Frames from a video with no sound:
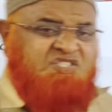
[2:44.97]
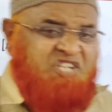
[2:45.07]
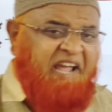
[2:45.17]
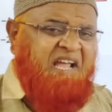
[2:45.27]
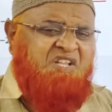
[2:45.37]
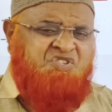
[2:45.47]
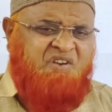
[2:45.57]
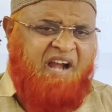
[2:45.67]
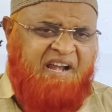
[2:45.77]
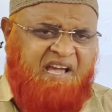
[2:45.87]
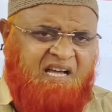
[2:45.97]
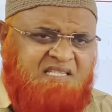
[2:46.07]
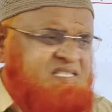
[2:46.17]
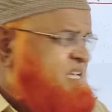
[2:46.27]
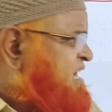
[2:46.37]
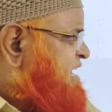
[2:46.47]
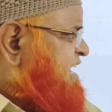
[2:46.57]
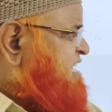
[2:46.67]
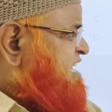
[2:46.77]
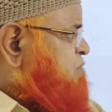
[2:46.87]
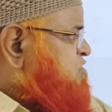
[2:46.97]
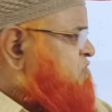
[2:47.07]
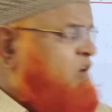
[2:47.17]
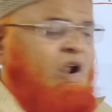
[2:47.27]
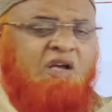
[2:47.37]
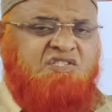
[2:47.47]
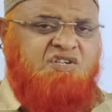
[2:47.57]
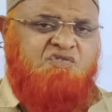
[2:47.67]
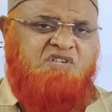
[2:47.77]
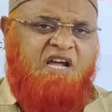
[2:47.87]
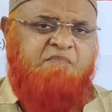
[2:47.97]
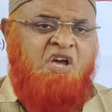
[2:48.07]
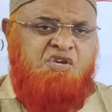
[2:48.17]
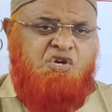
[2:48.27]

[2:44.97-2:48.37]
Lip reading: change radius in terms of velocity into time.